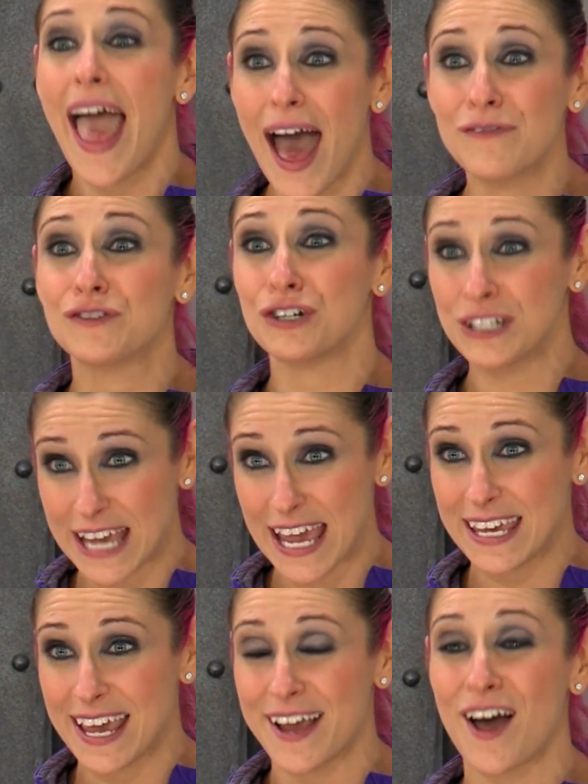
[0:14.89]
after
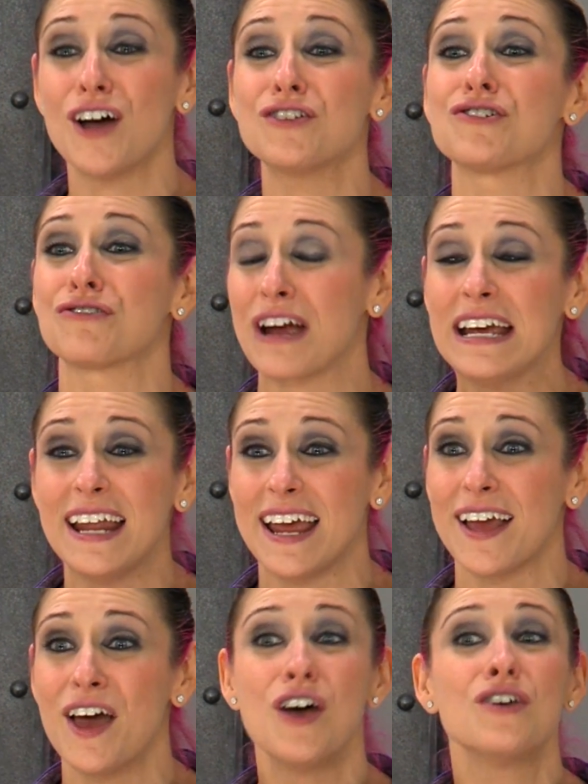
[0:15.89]
taking a training.
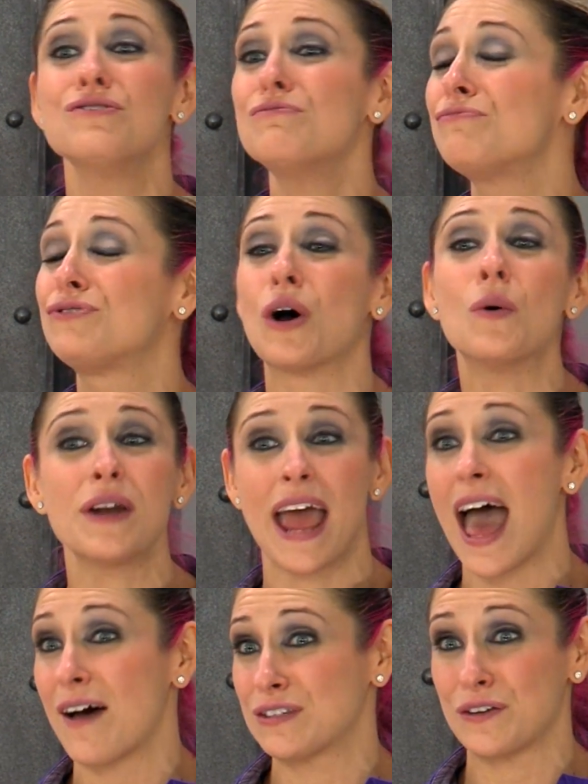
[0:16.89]
You don't
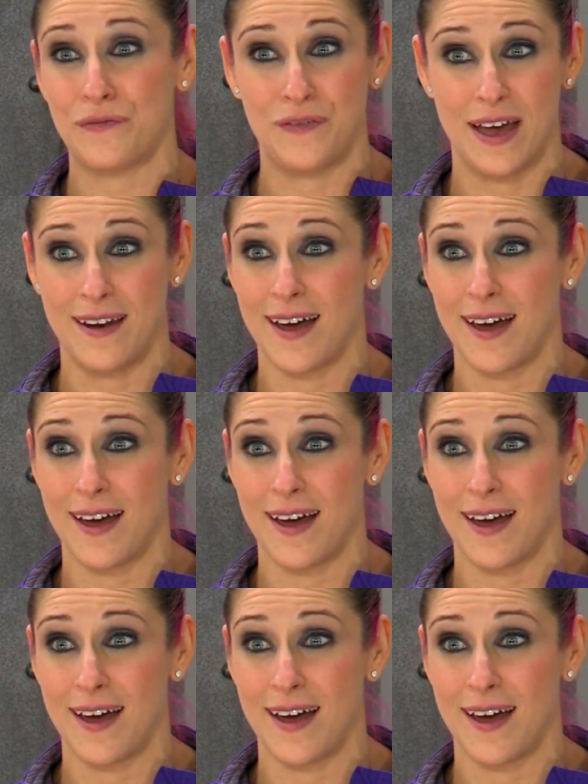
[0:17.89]
have to fit